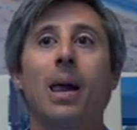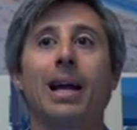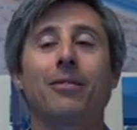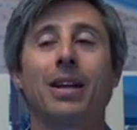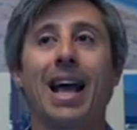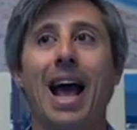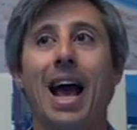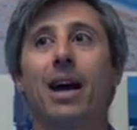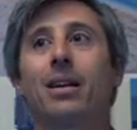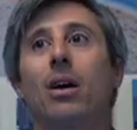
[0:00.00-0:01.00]
If it
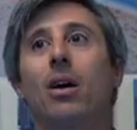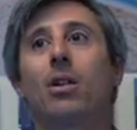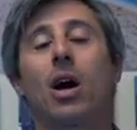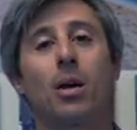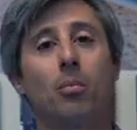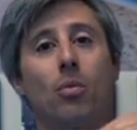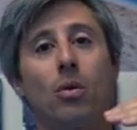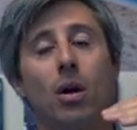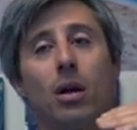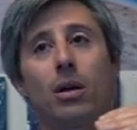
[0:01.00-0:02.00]
had a lot
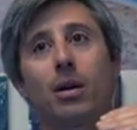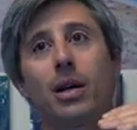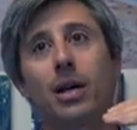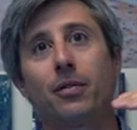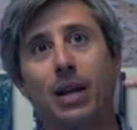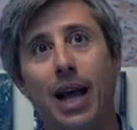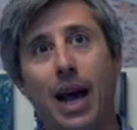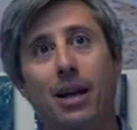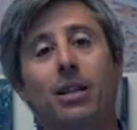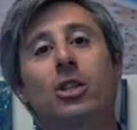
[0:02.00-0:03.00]
more, if it
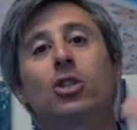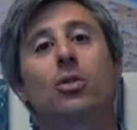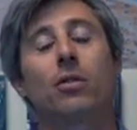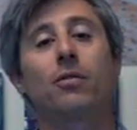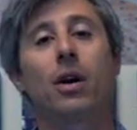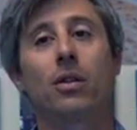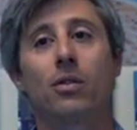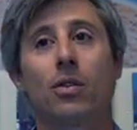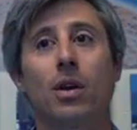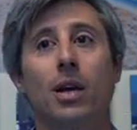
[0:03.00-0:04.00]
had additional
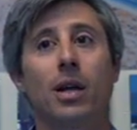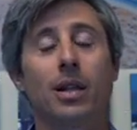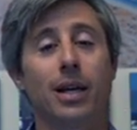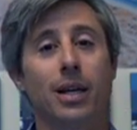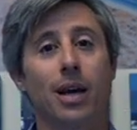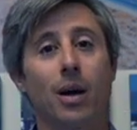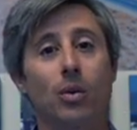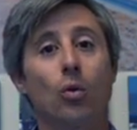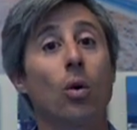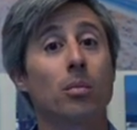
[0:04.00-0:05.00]
funds that I
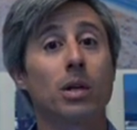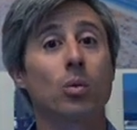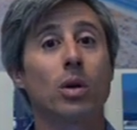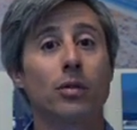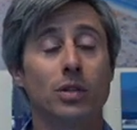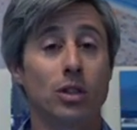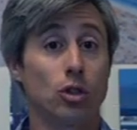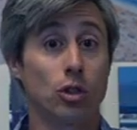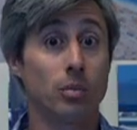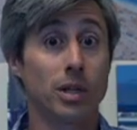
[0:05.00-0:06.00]
normally would have
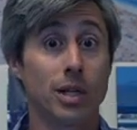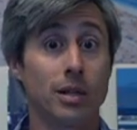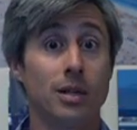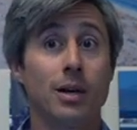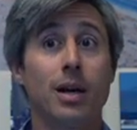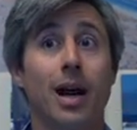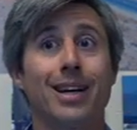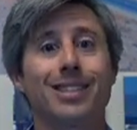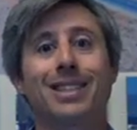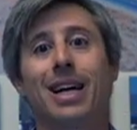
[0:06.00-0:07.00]
distributed, I
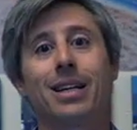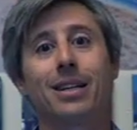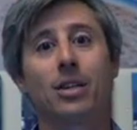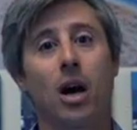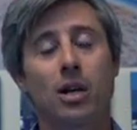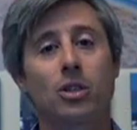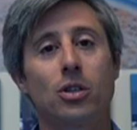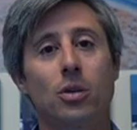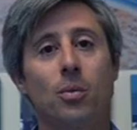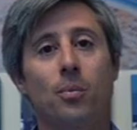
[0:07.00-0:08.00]
decided not
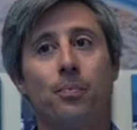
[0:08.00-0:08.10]
to.